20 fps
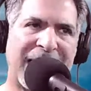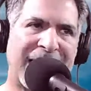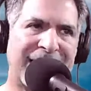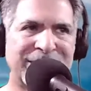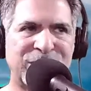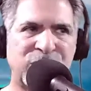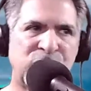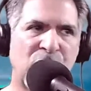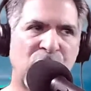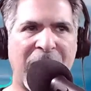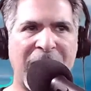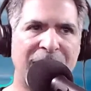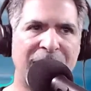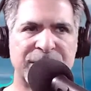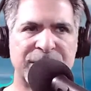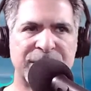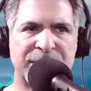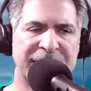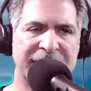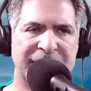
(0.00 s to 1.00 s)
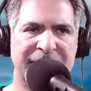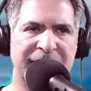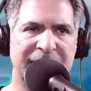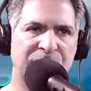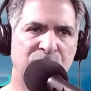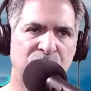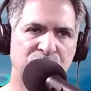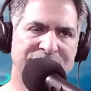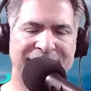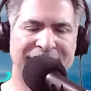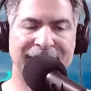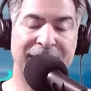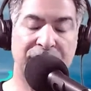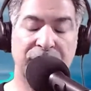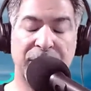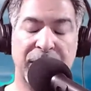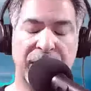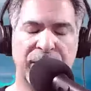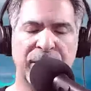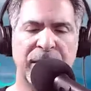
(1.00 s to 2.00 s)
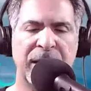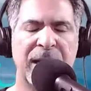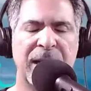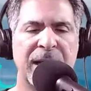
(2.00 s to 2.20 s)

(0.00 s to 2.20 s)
job today, or tonight rather,